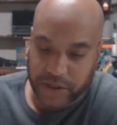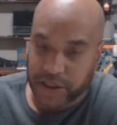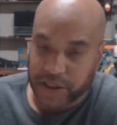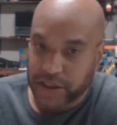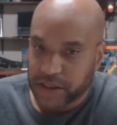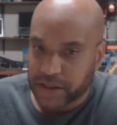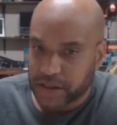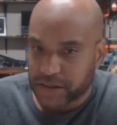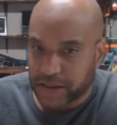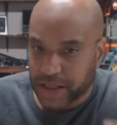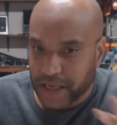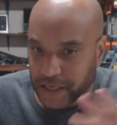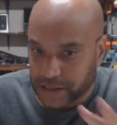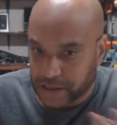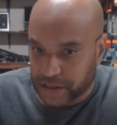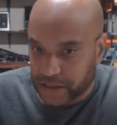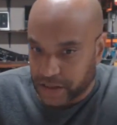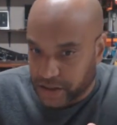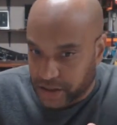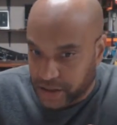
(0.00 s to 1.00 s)
which is
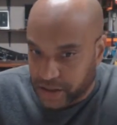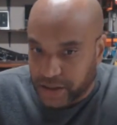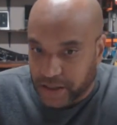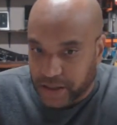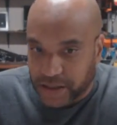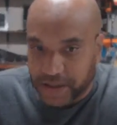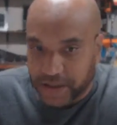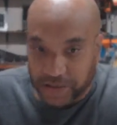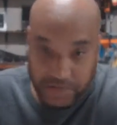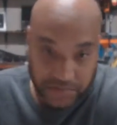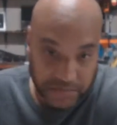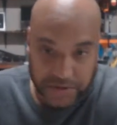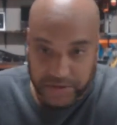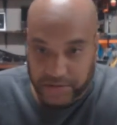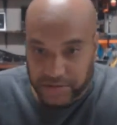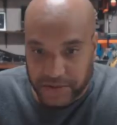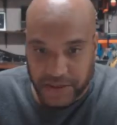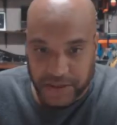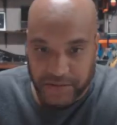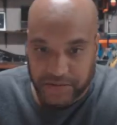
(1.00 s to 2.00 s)
actually a good thing.